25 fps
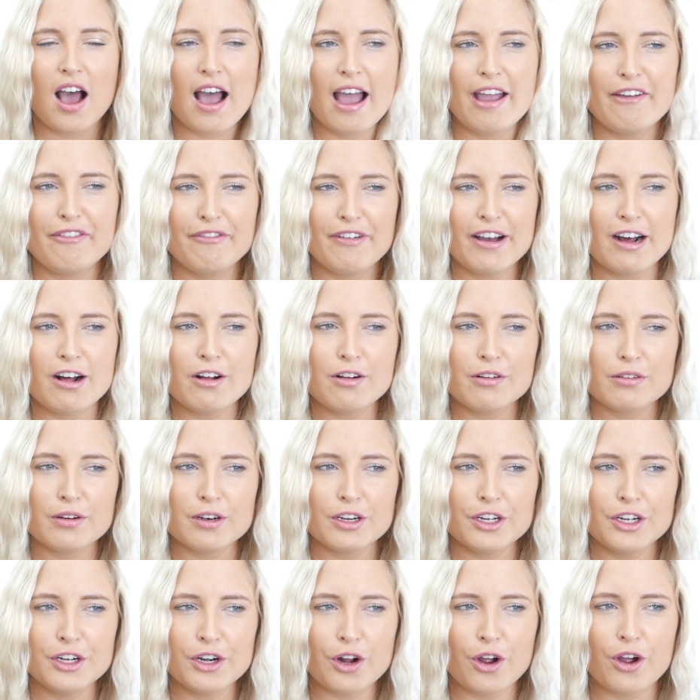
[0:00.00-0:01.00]
I felt,
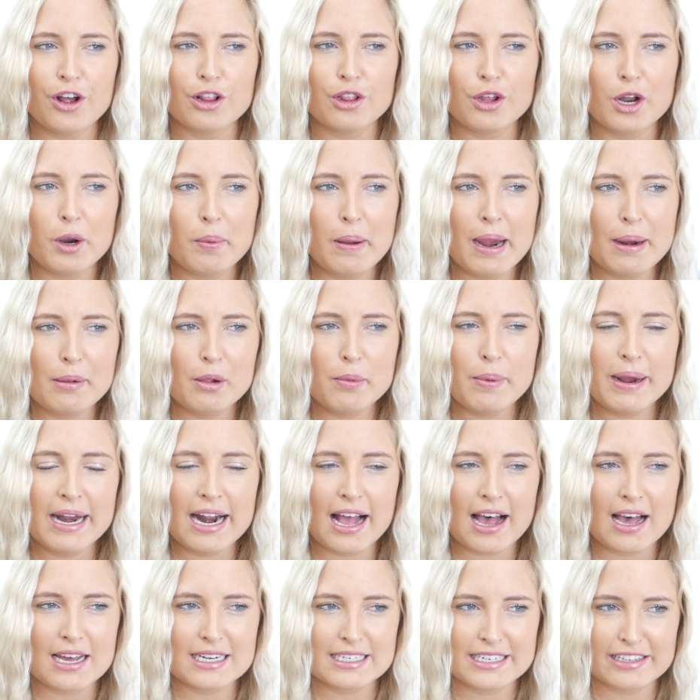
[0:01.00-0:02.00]
you know, a lot of people have been
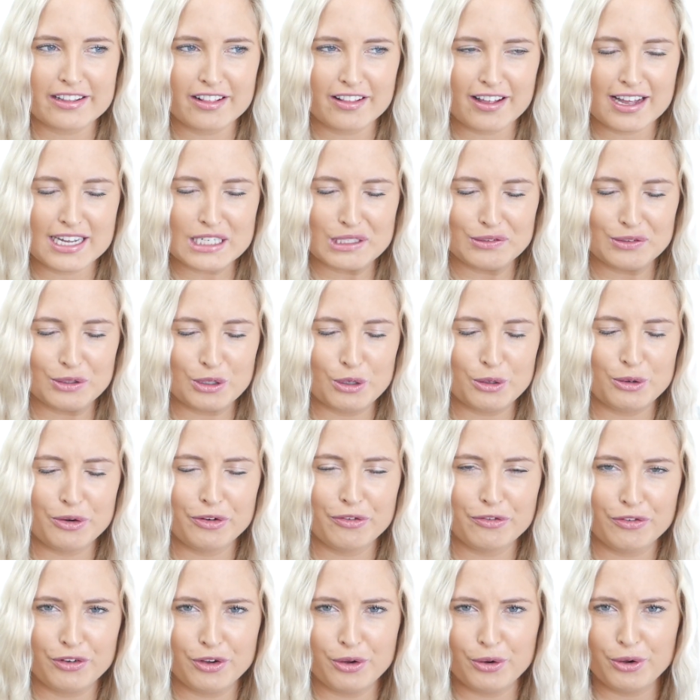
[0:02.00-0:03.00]
asking the last few,
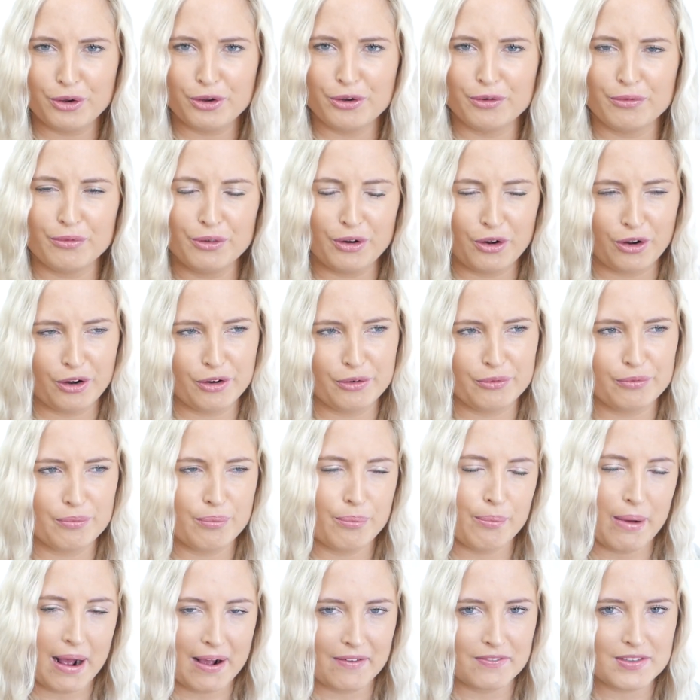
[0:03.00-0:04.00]
few, you know,
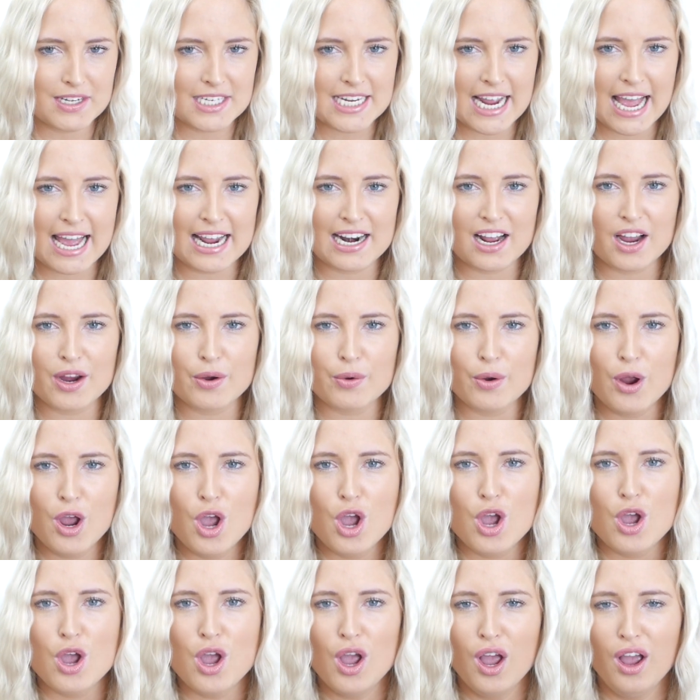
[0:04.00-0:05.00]
months, and I
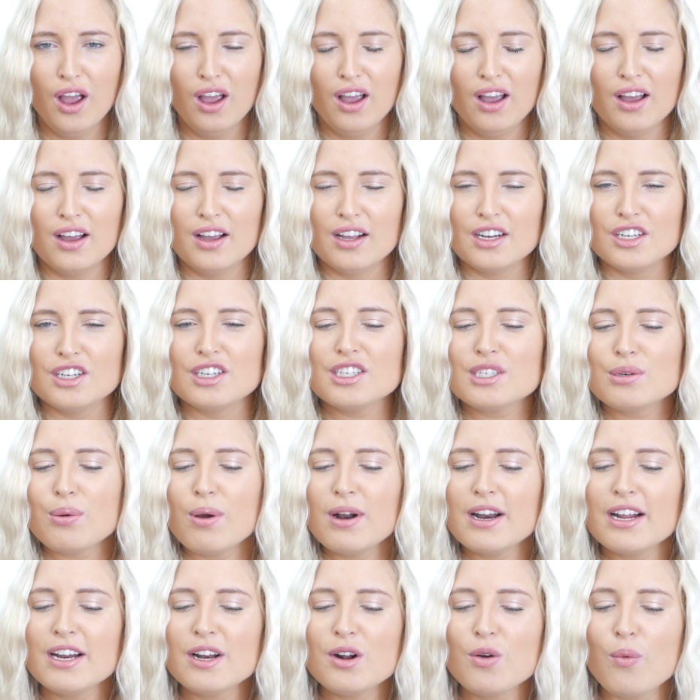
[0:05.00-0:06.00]
just
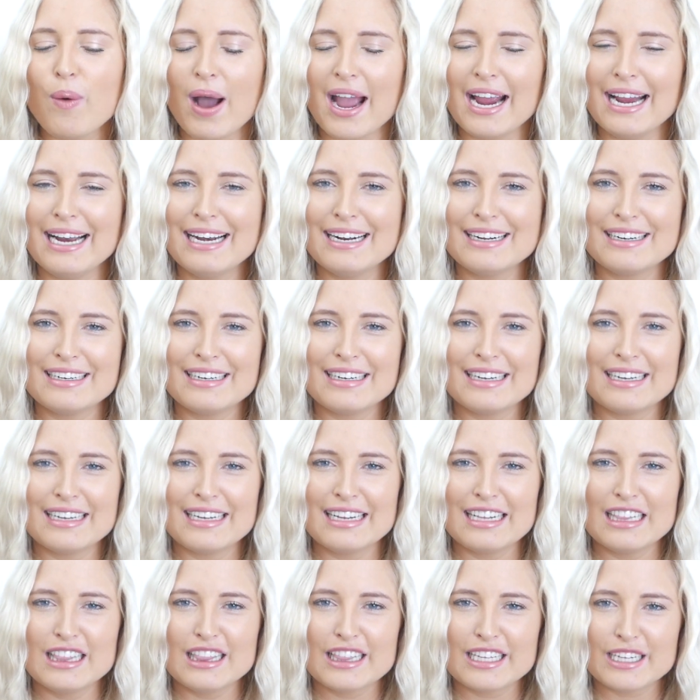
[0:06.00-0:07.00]
wanted to wait
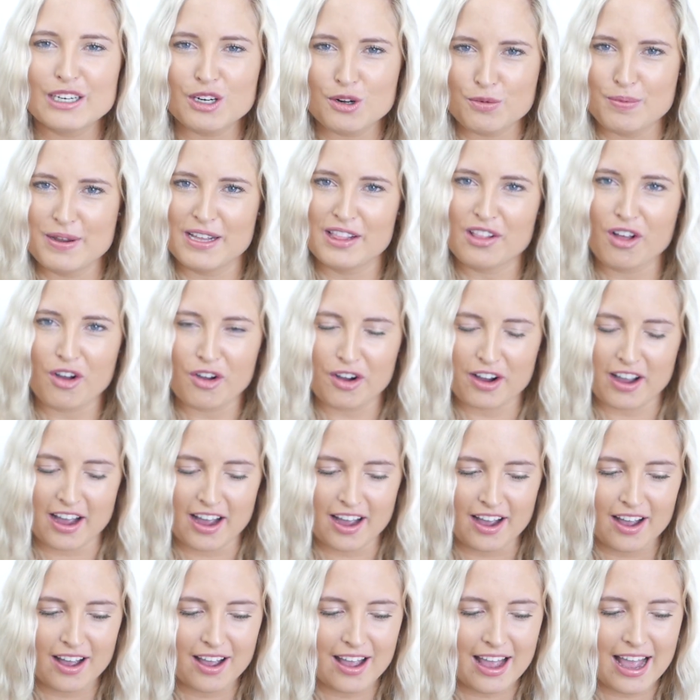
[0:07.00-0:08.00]
a little bit
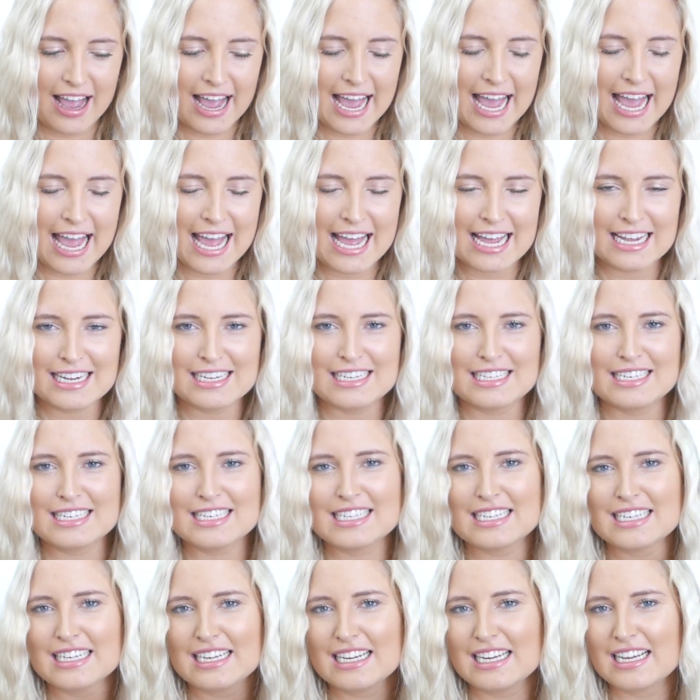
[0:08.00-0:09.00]
longer.
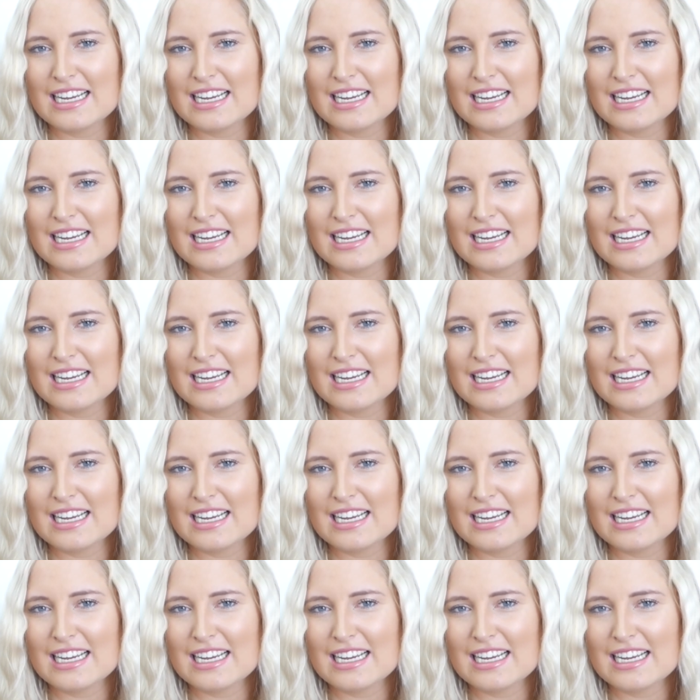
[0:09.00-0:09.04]
And,